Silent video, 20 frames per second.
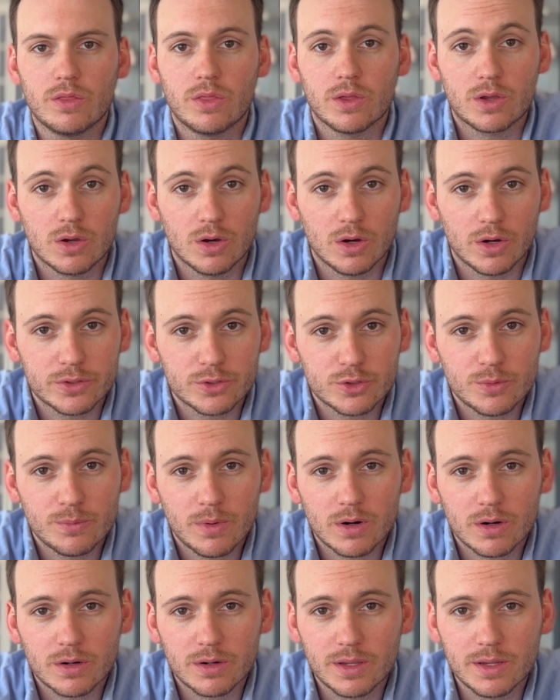The condo
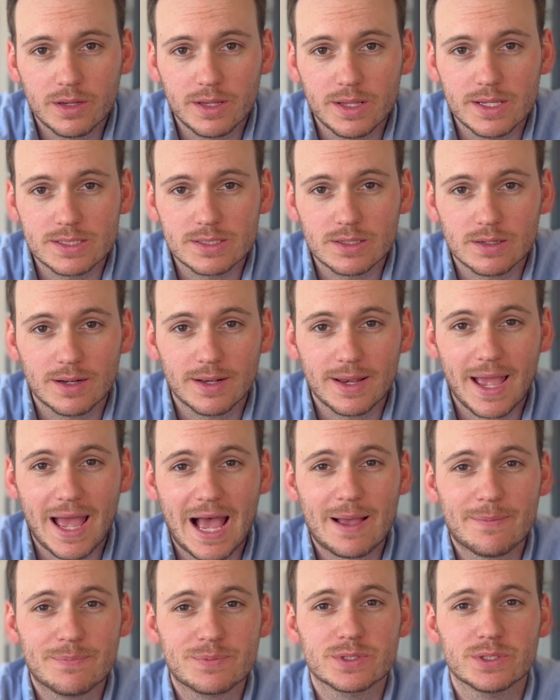market is on an
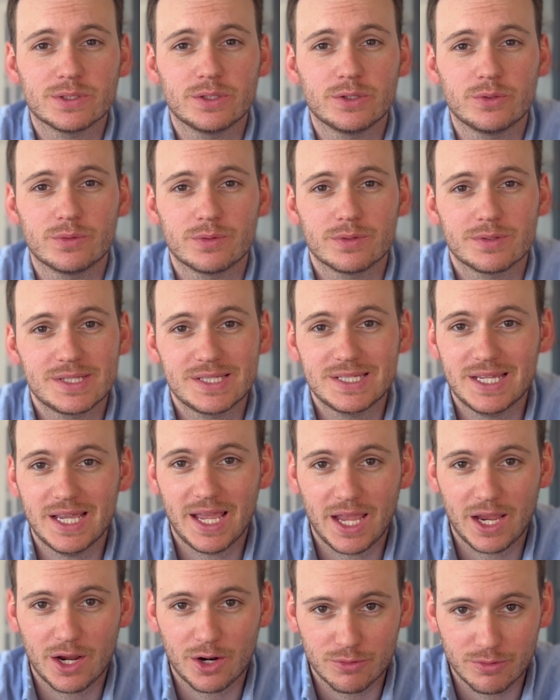absolute
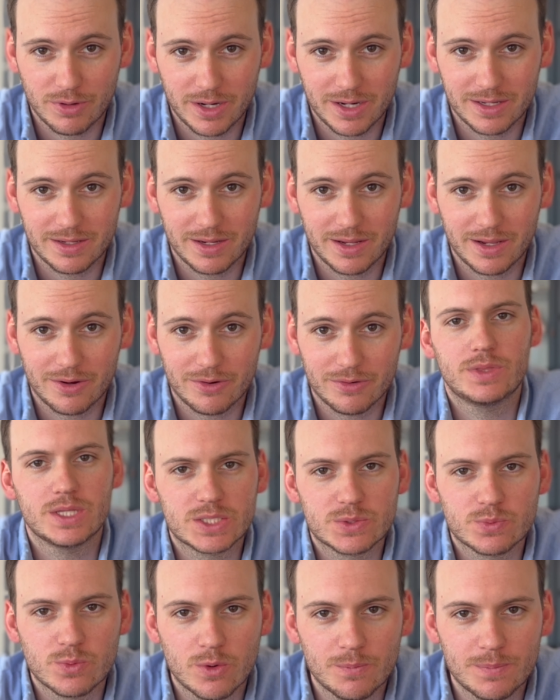tear right now.
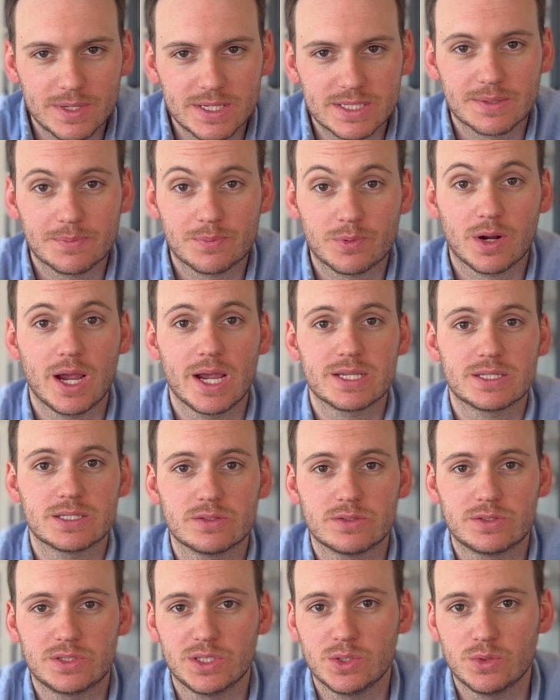This won't be
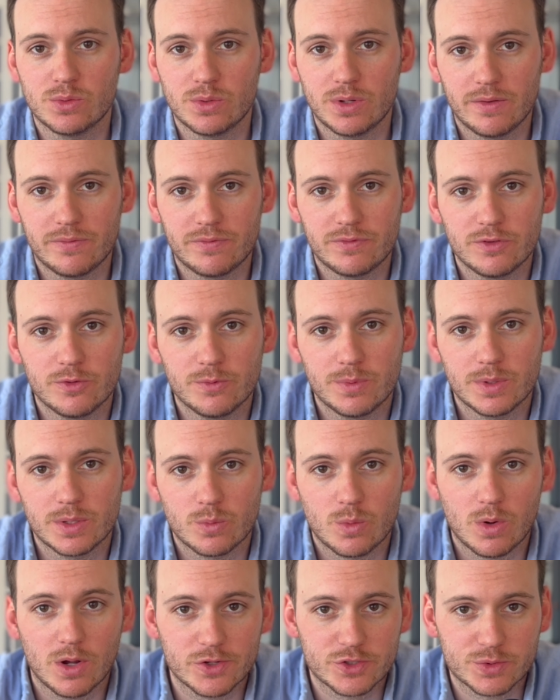surprising to you if you've been
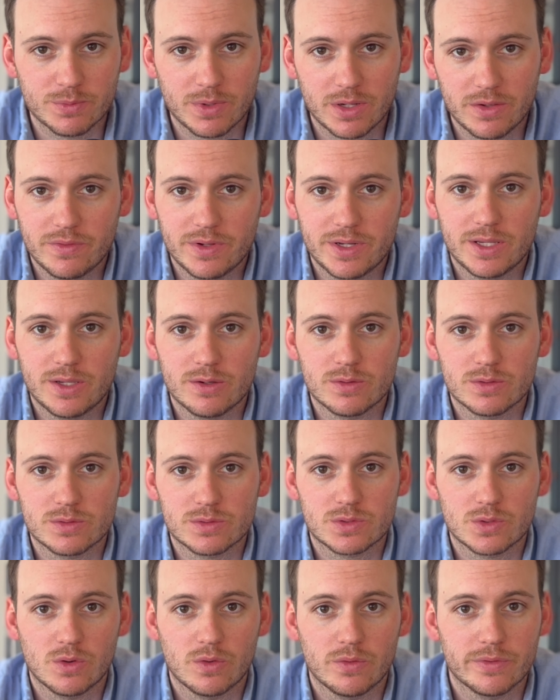watching my
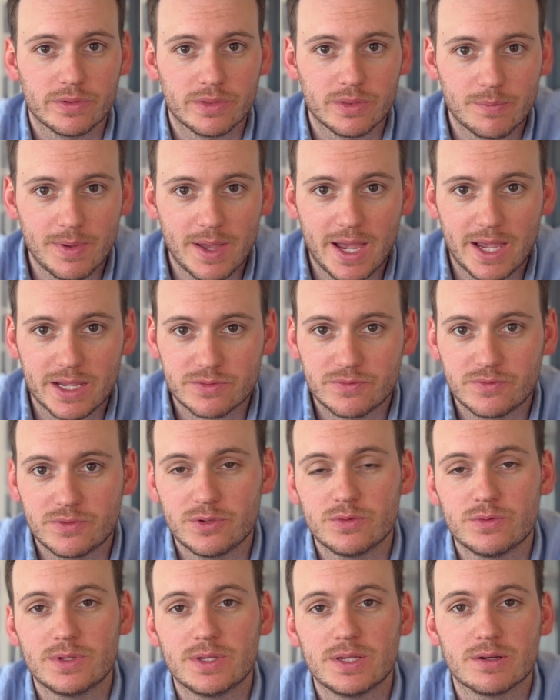videos over the past
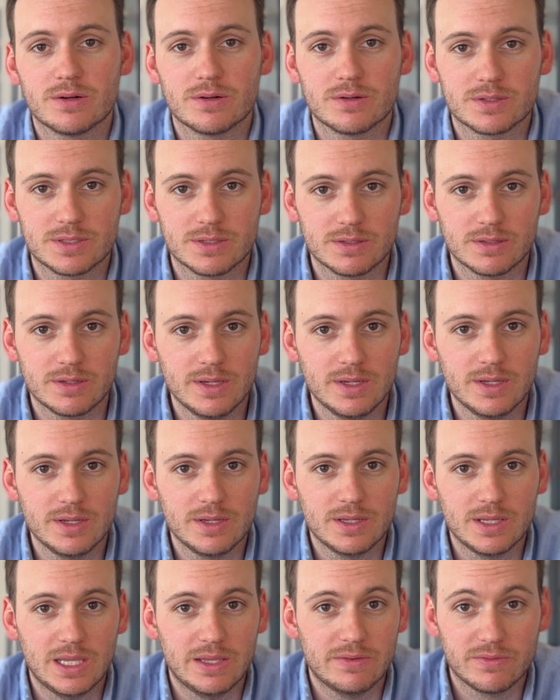few years. And
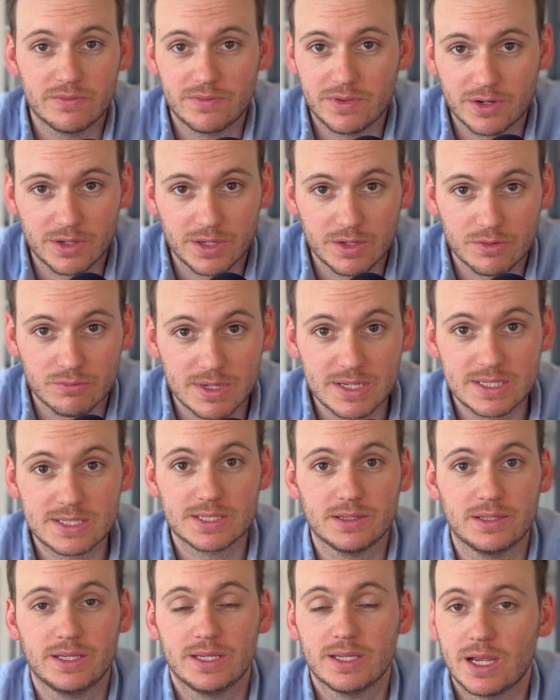even very
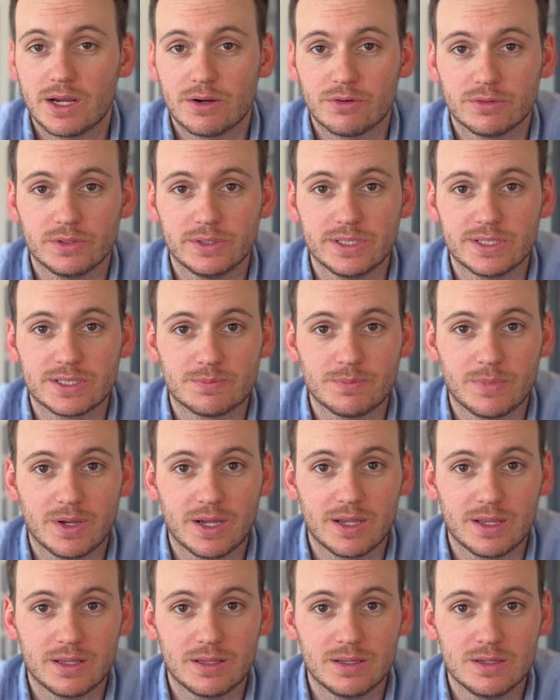recently, I released
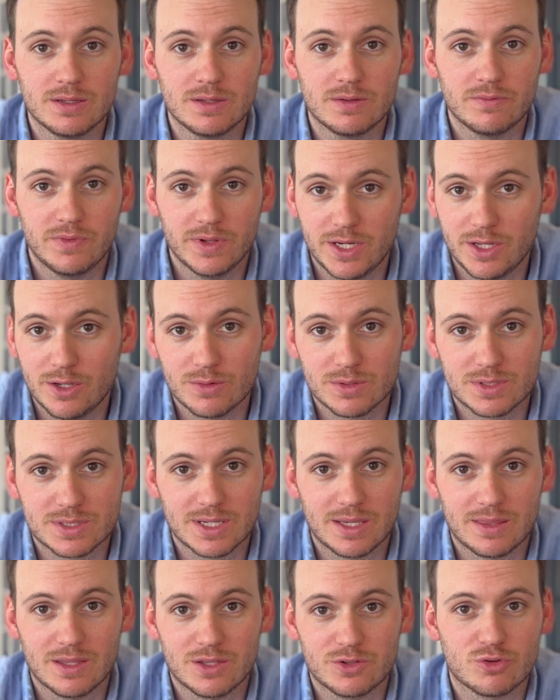my video
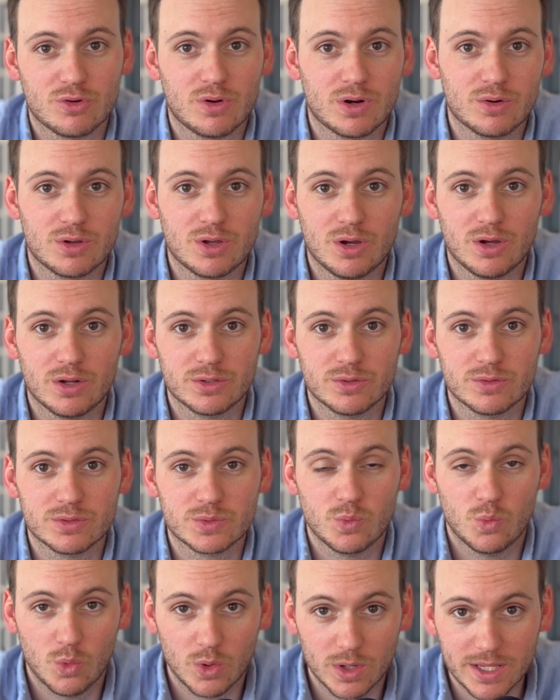saying that Toronto
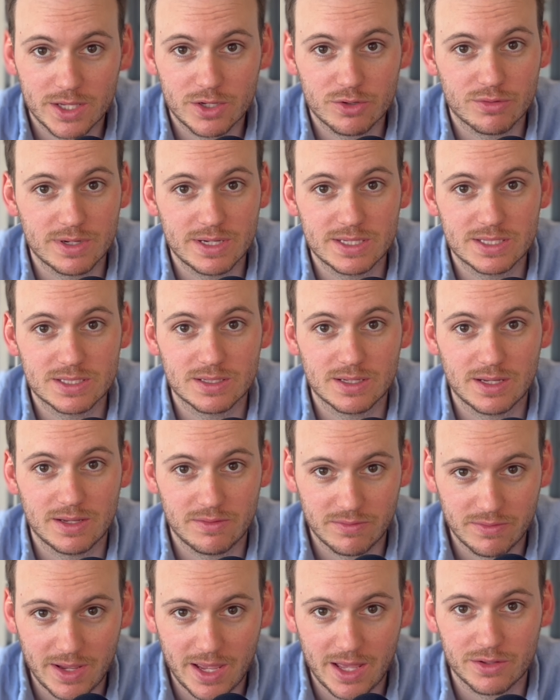condos would increase
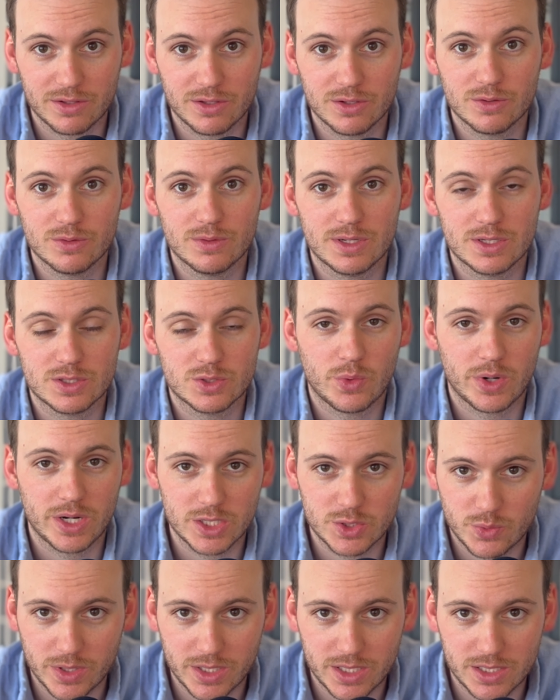in value in
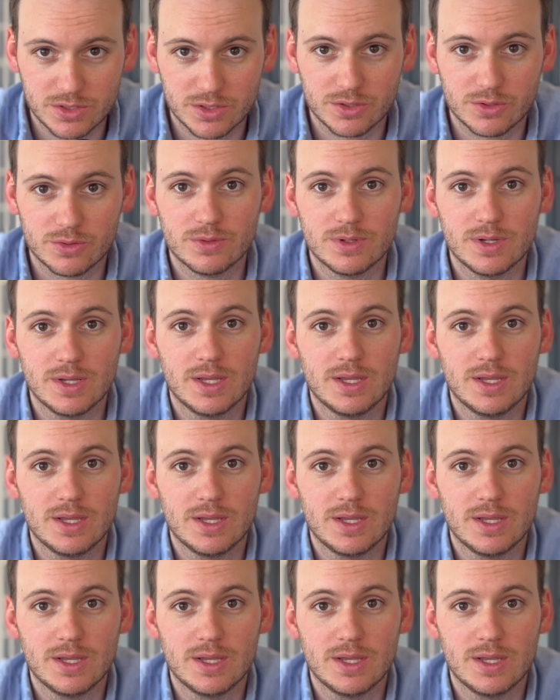2022.